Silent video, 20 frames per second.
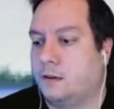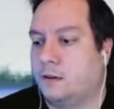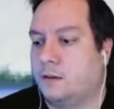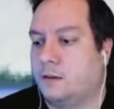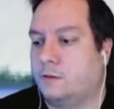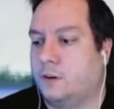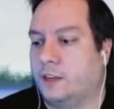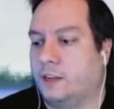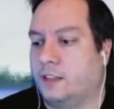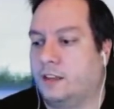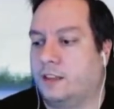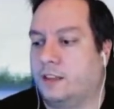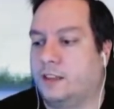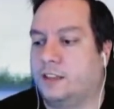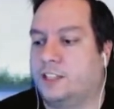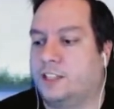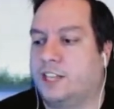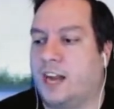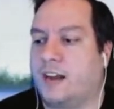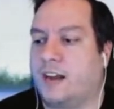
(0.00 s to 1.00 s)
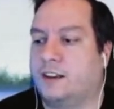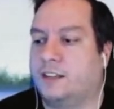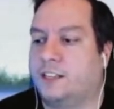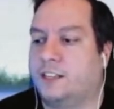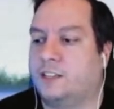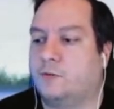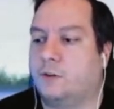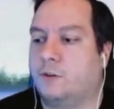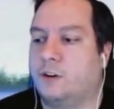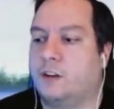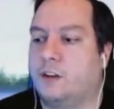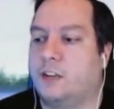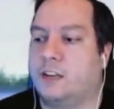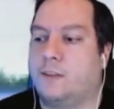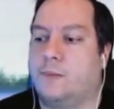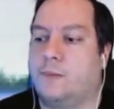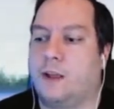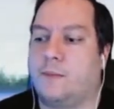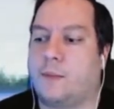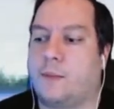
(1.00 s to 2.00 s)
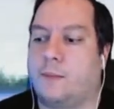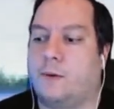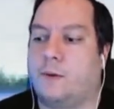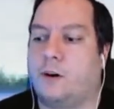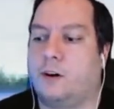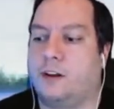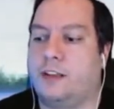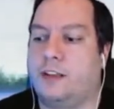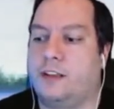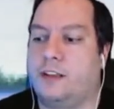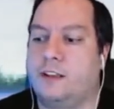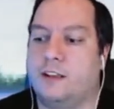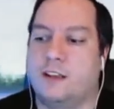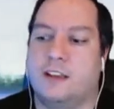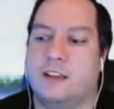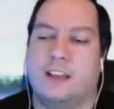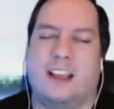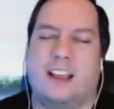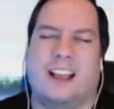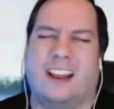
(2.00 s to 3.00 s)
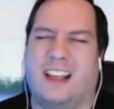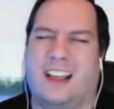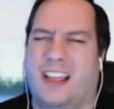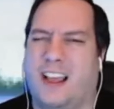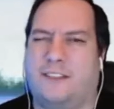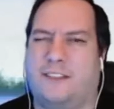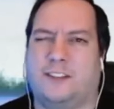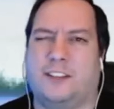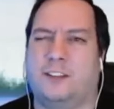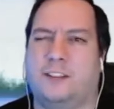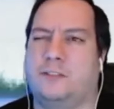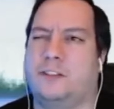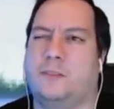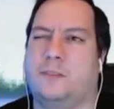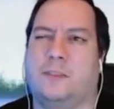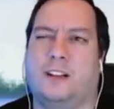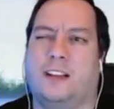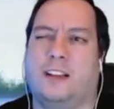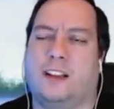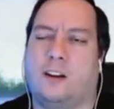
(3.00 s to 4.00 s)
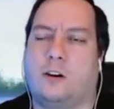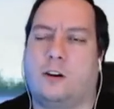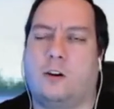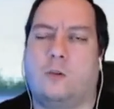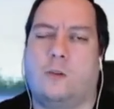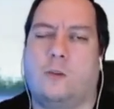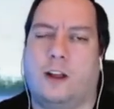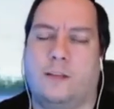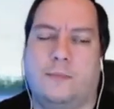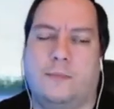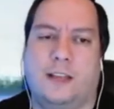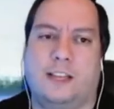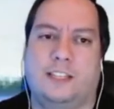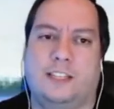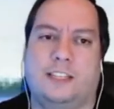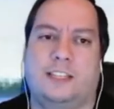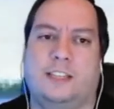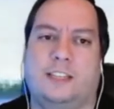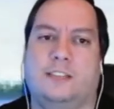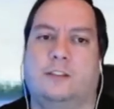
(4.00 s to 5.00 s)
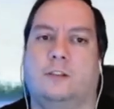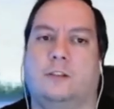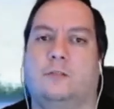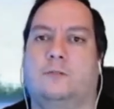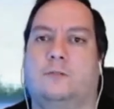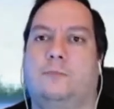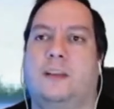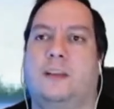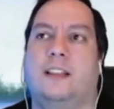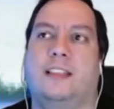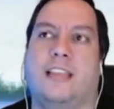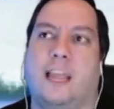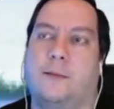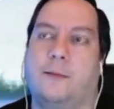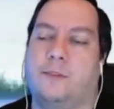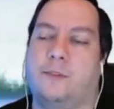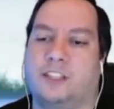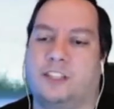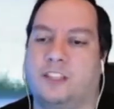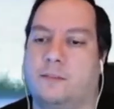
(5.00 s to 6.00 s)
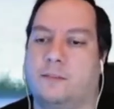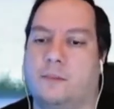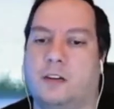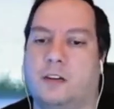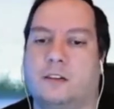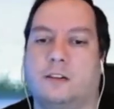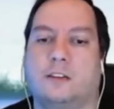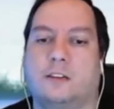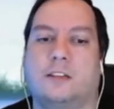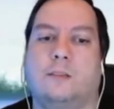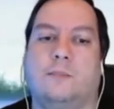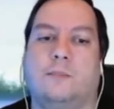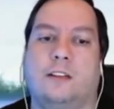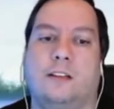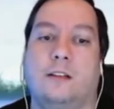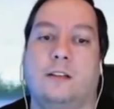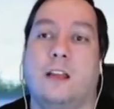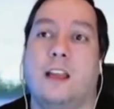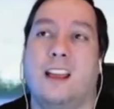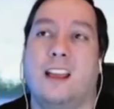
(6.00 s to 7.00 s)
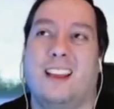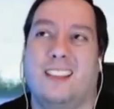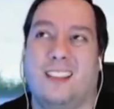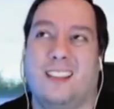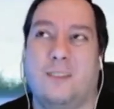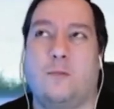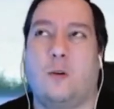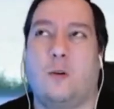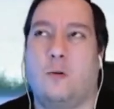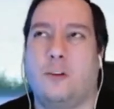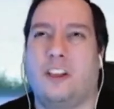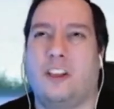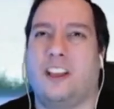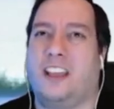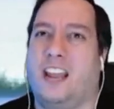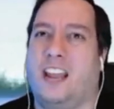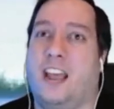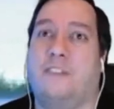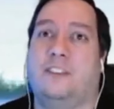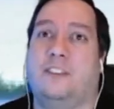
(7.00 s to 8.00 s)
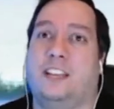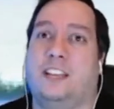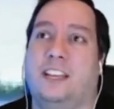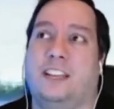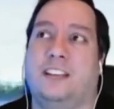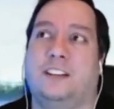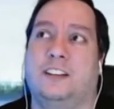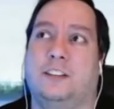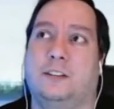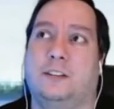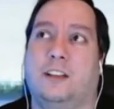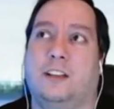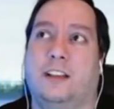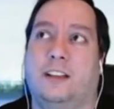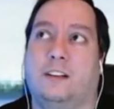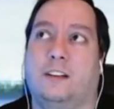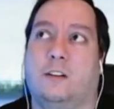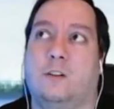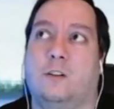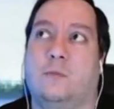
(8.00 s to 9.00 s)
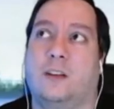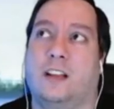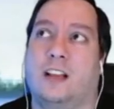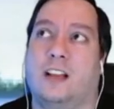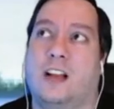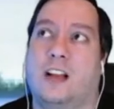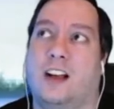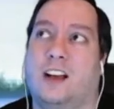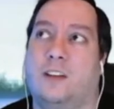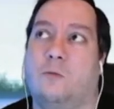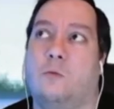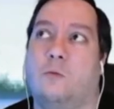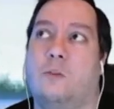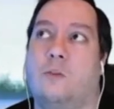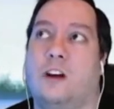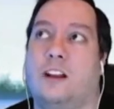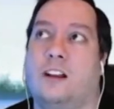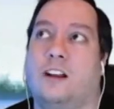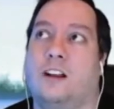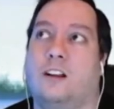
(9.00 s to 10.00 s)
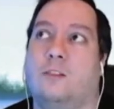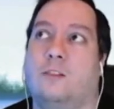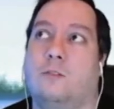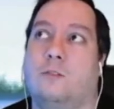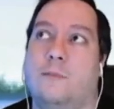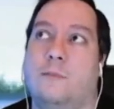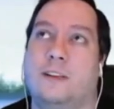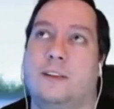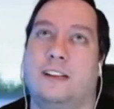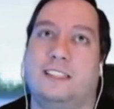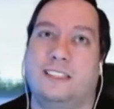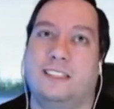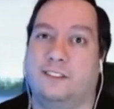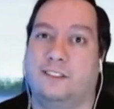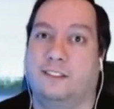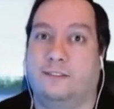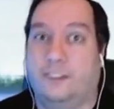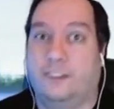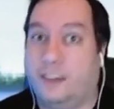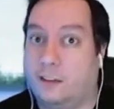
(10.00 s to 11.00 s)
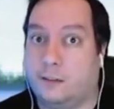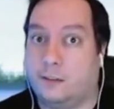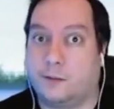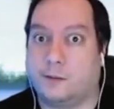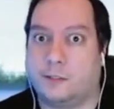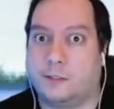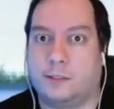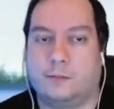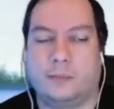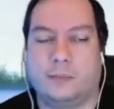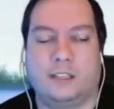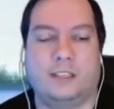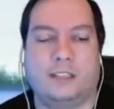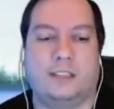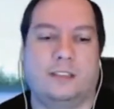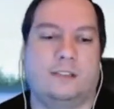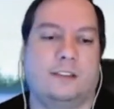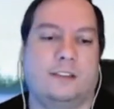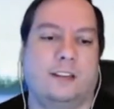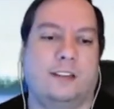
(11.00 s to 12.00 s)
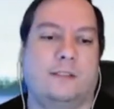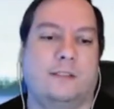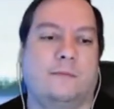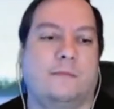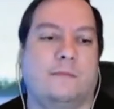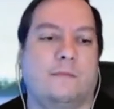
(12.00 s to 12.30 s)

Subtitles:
the challenge where you get to pick my party, and I have to do something like all white mages or beat the game with just a monk or something, then we're really gonna have to get into like, oh my god, what equipment is even available to me, right?